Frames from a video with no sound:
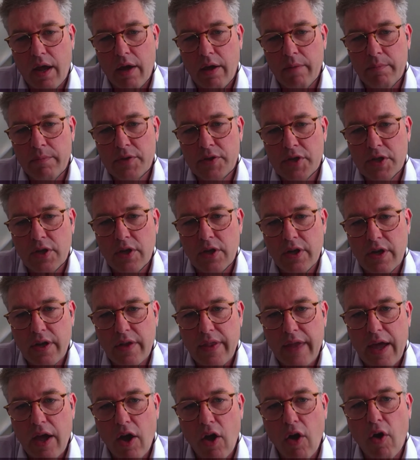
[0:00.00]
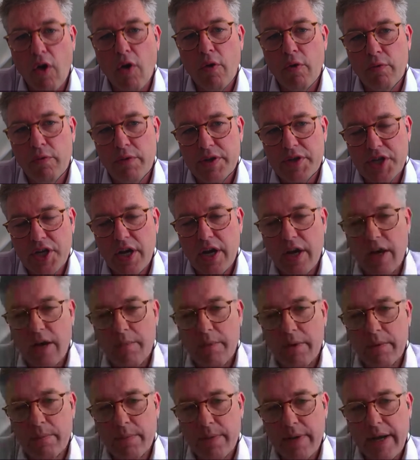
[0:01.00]
to look at their whole
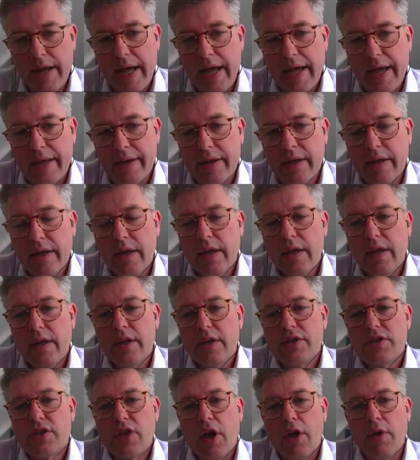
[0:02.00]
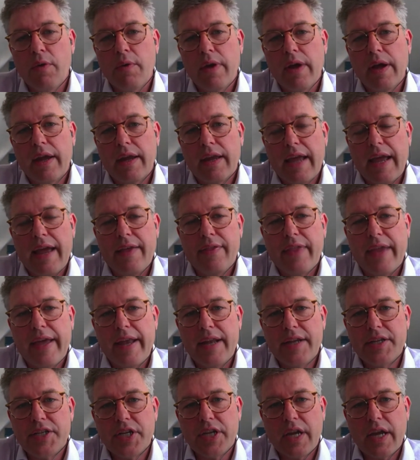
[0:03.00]
retirement plan. So again, that
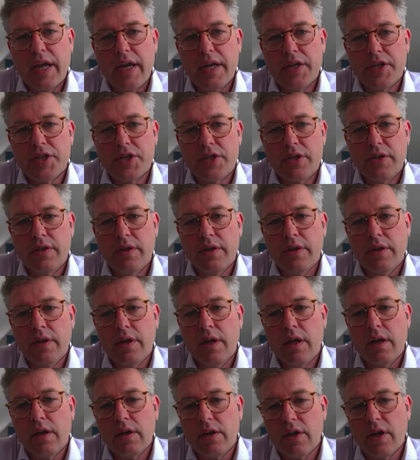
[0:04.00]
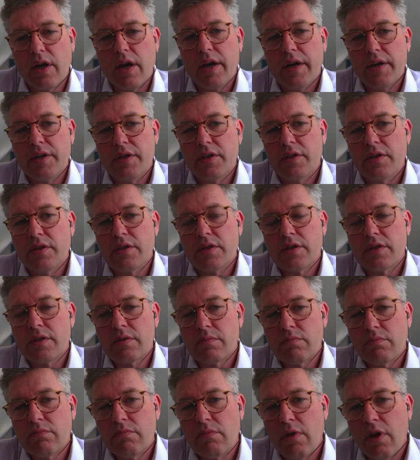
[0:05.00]
education, guidance,
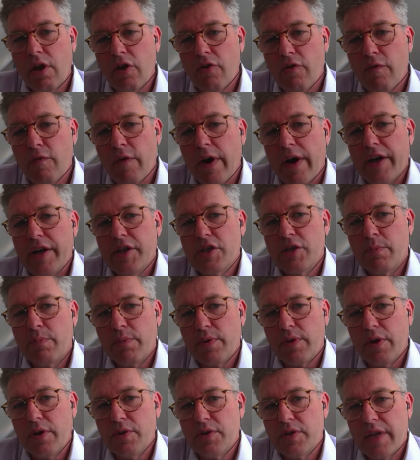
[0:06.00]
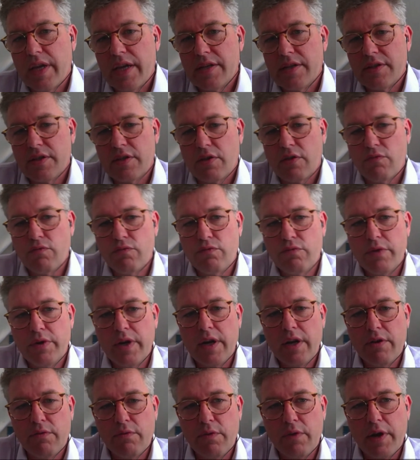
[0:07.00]
advice process is a
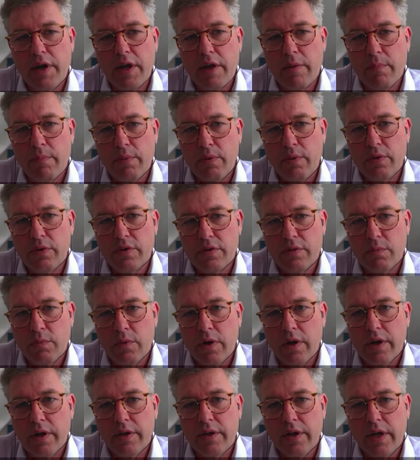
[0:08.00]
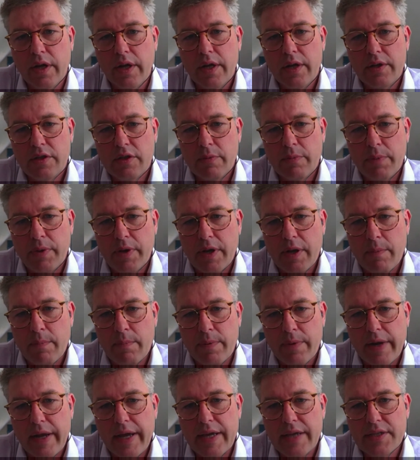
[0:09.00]
really, really important one to put in
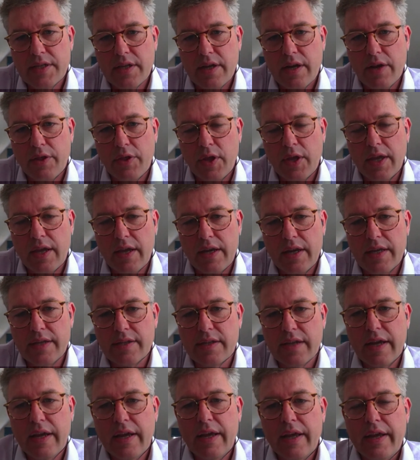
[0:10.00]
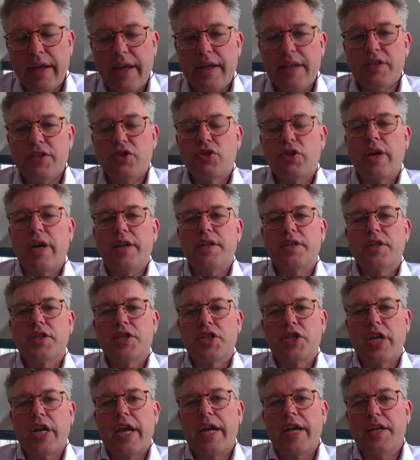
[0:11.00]
place. And I think it is trying to
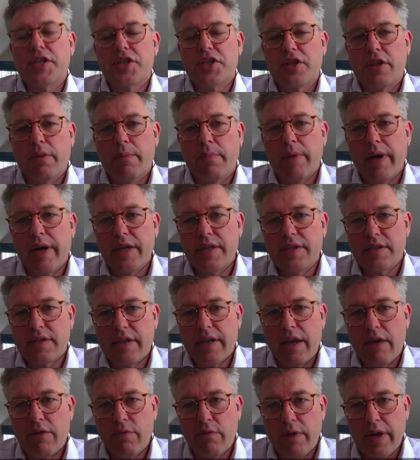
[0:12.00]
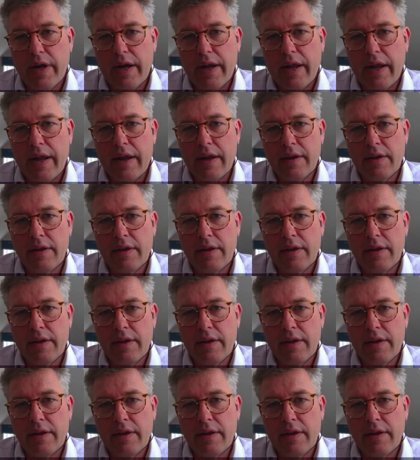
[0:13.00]
change the mindset really,